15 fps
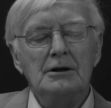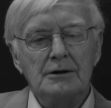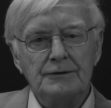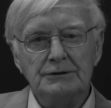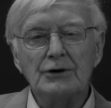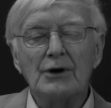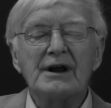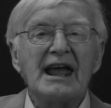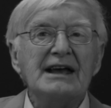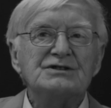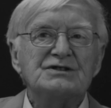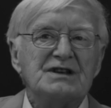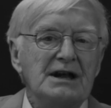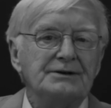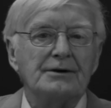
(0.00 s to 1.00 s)
The Laurier
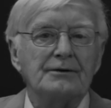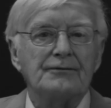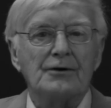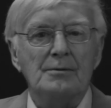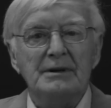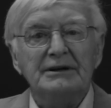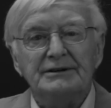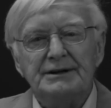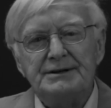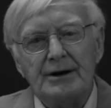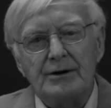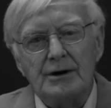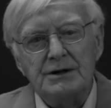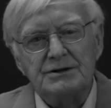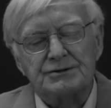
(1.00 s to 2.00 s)
Centre for
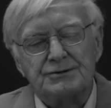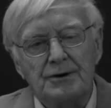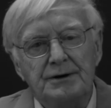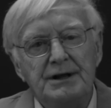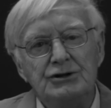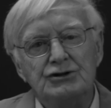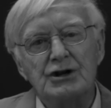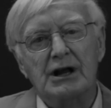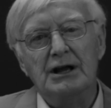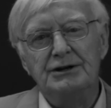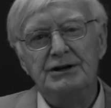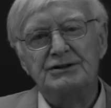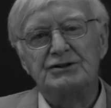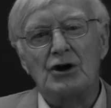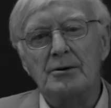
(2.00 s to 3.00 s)
Military, Strategic and
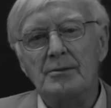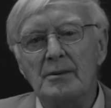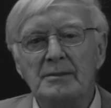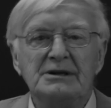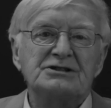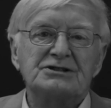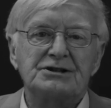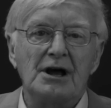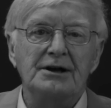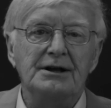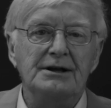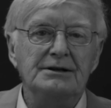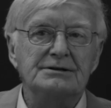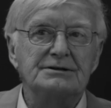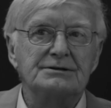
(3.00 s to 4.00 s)
Disarmament
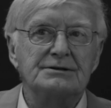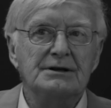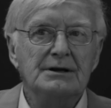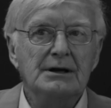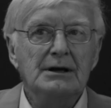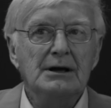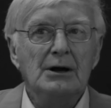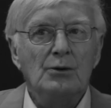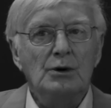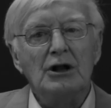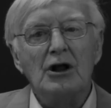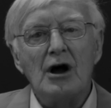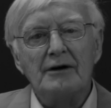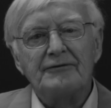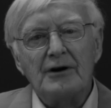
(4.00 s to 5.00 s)
Studies
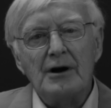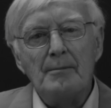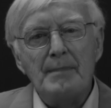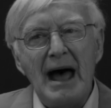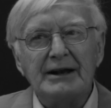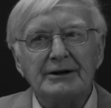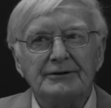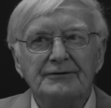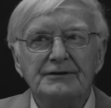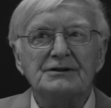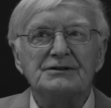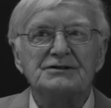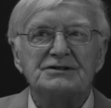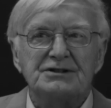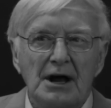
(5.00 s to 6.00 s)
will offer a
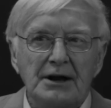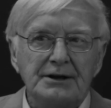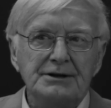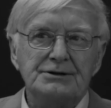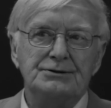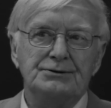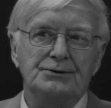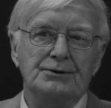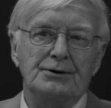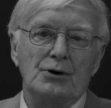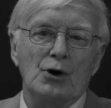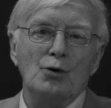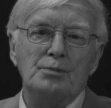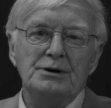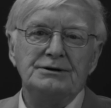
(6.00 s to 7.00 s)
battlefield study tour
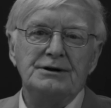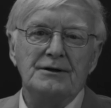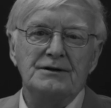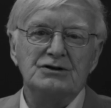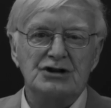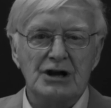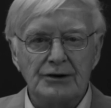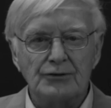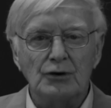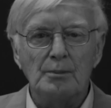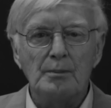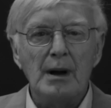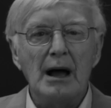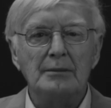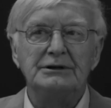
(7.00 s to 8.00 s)
open to the general
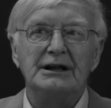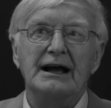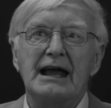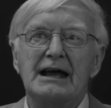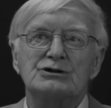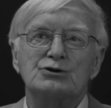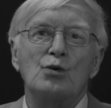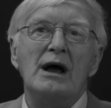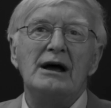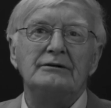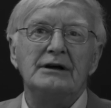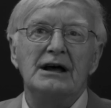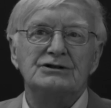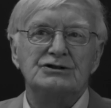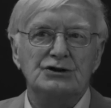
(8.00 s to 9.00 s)
public as well
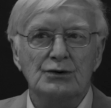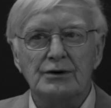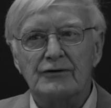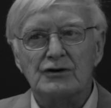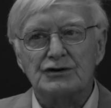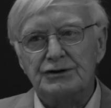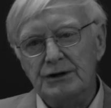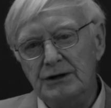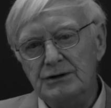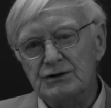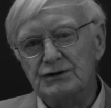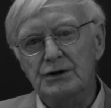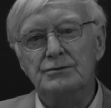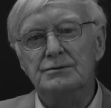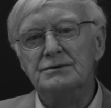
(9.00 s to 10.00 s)
as university
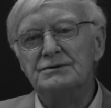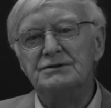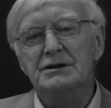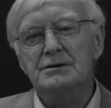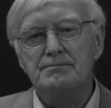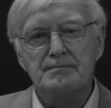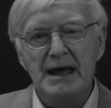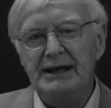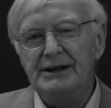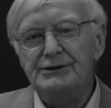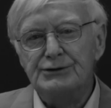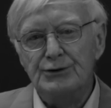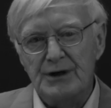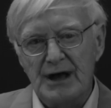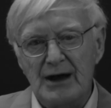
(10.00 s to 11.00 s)
students in May
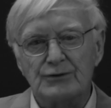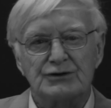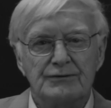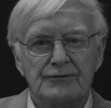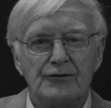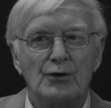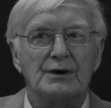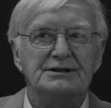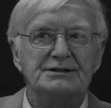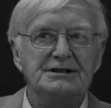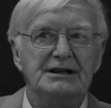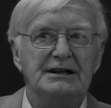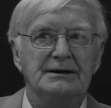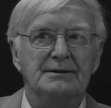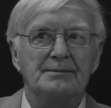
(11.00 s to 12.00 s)

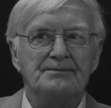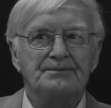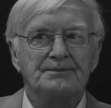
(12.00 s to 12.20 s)
2014.